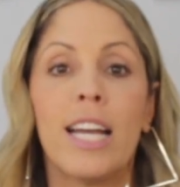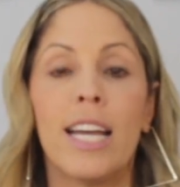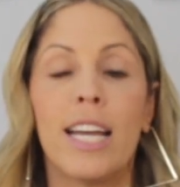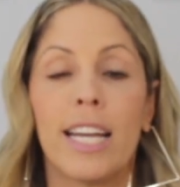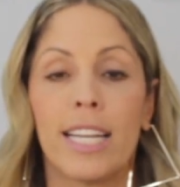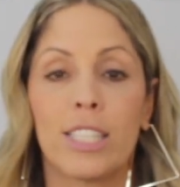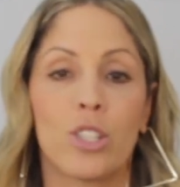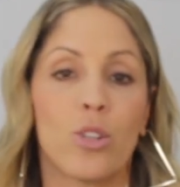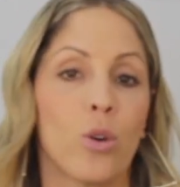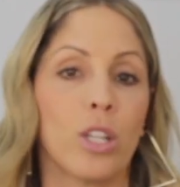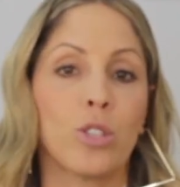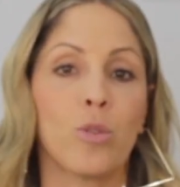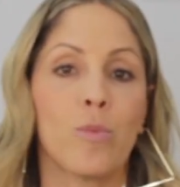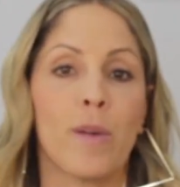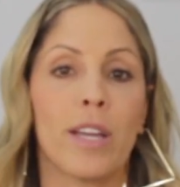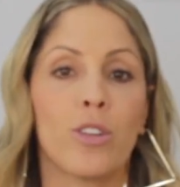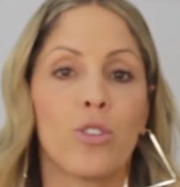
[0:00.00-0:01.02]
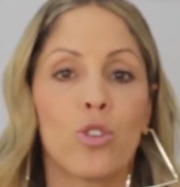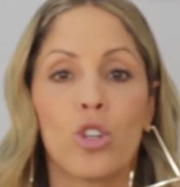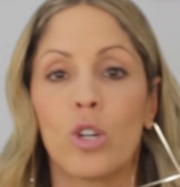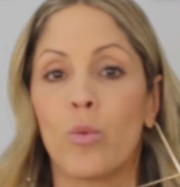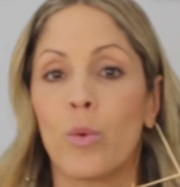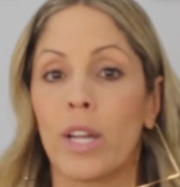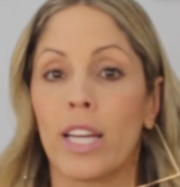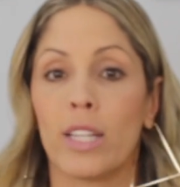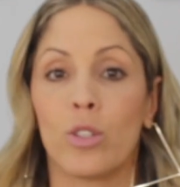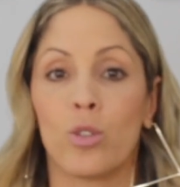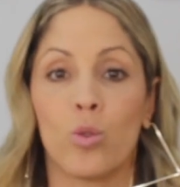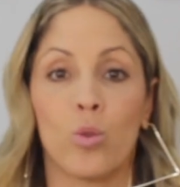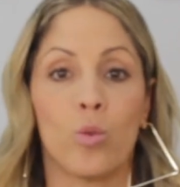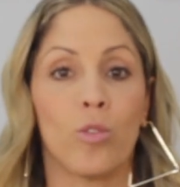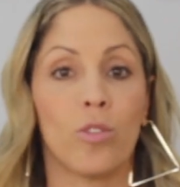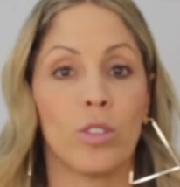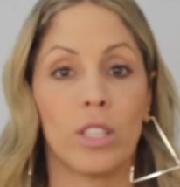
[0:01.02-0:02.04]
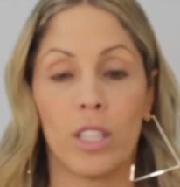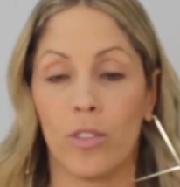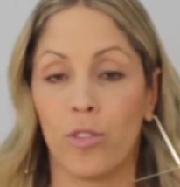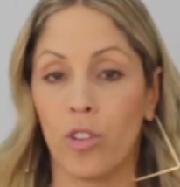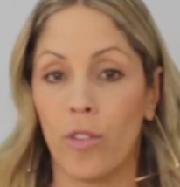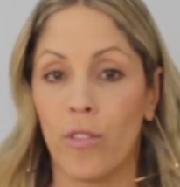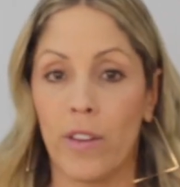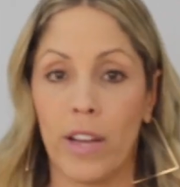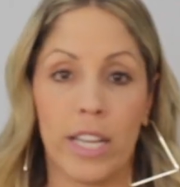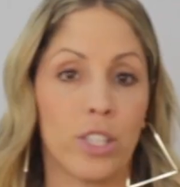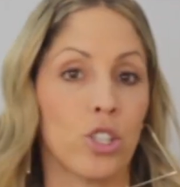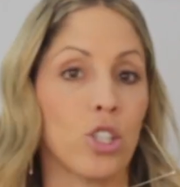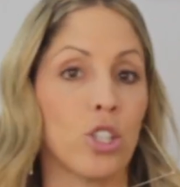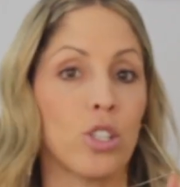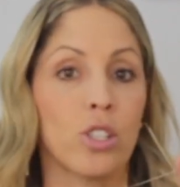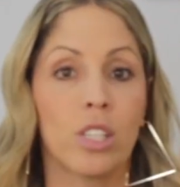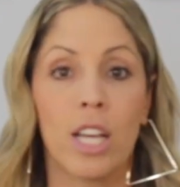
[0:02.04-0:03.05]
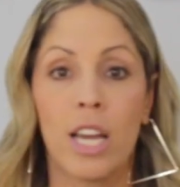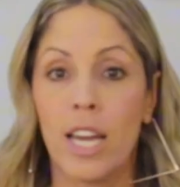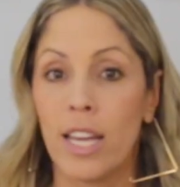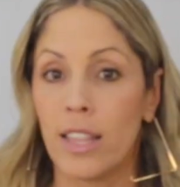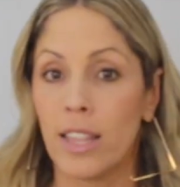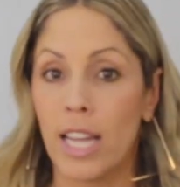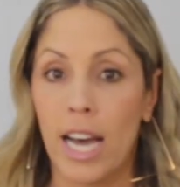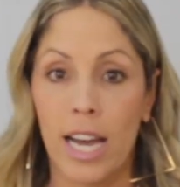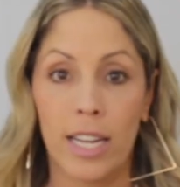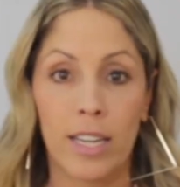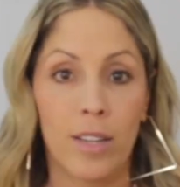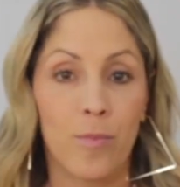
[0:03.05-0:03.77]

is going to make sure we can do different facials that